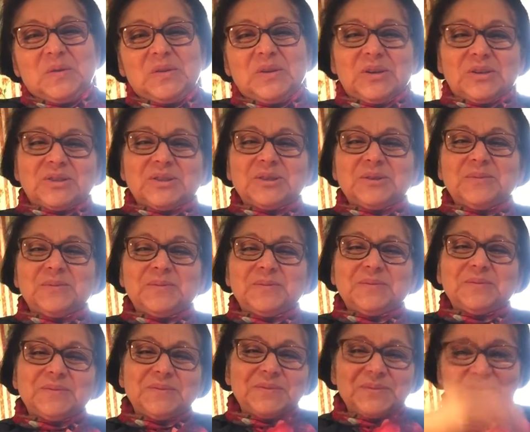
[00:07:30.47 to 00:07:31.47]
not
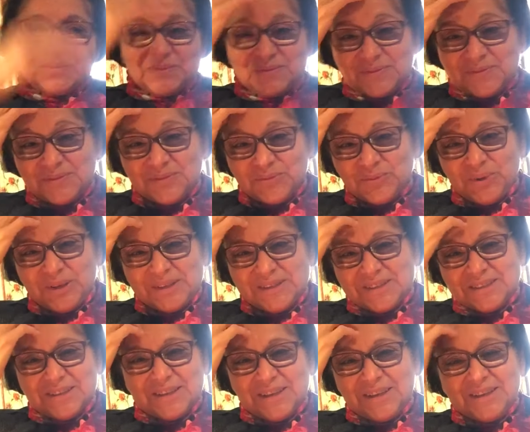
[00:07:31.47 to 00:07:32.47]

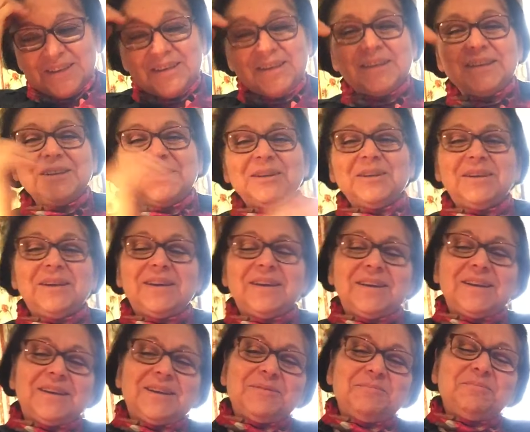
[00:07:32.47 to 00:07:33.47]
one's liking,
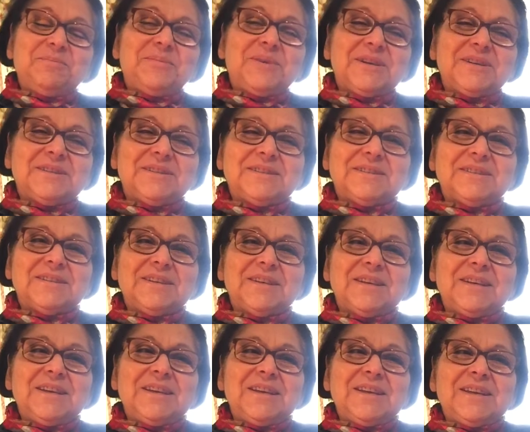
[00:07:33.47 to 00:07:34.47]
but
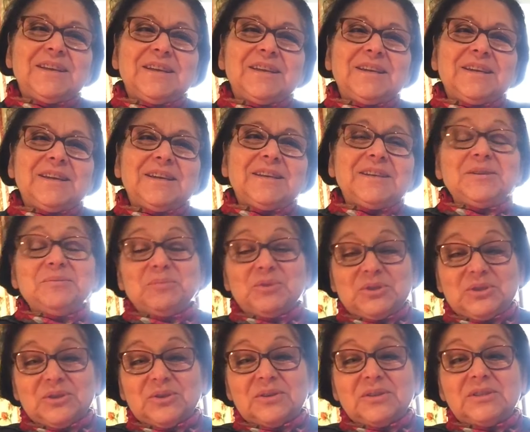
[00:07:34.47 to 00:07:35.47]
the
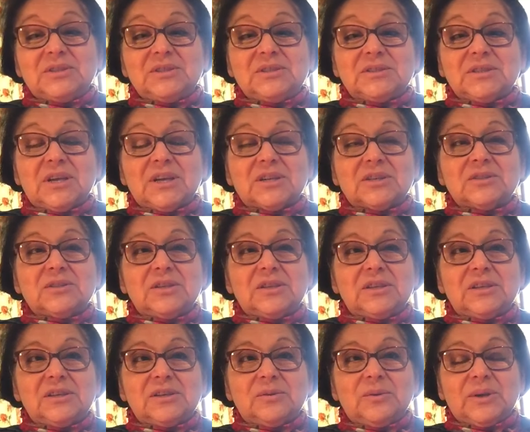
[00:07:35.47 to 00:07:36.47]
majority is
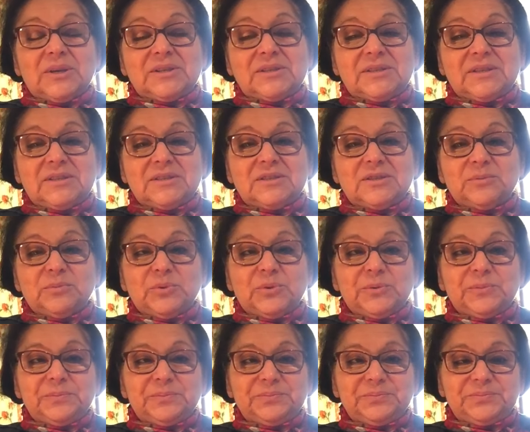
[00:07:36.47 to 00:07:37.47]
actually quite
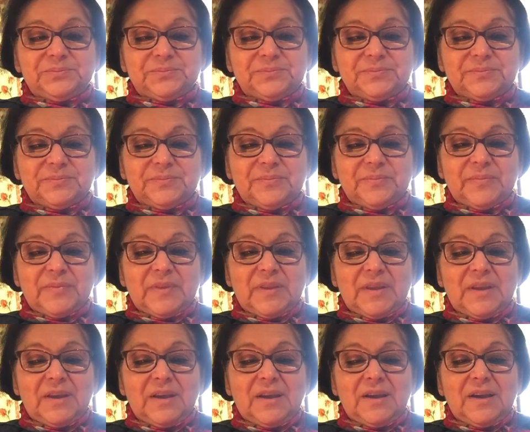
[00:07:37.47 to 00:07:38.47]
sensible.
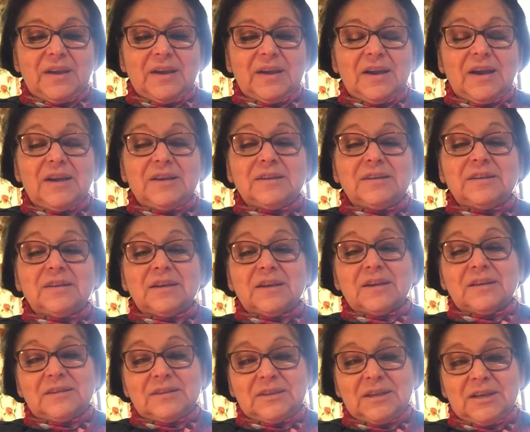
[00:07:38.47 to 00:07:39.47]
And
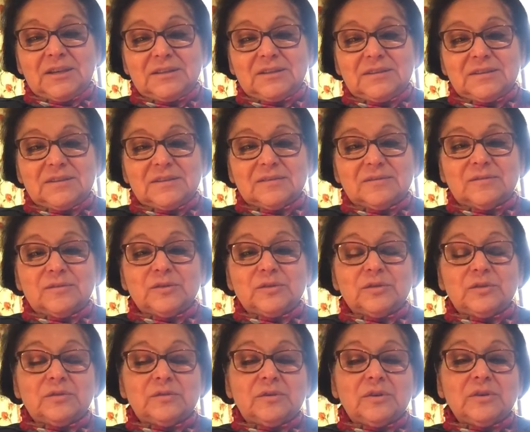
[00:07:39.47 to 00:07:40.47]
then for
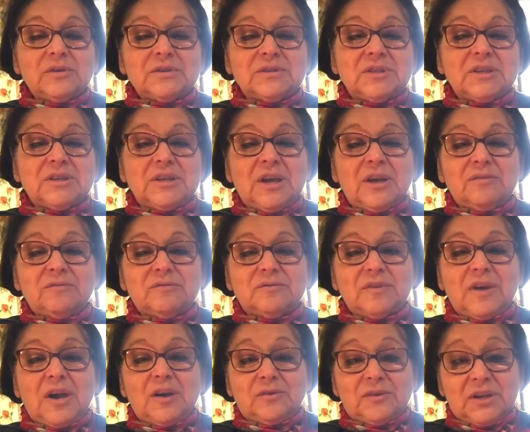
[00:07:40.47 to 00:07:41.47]
those that have
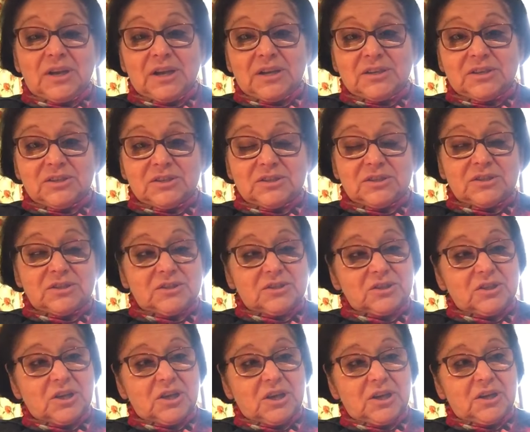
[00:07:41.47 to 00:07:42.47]
outlandish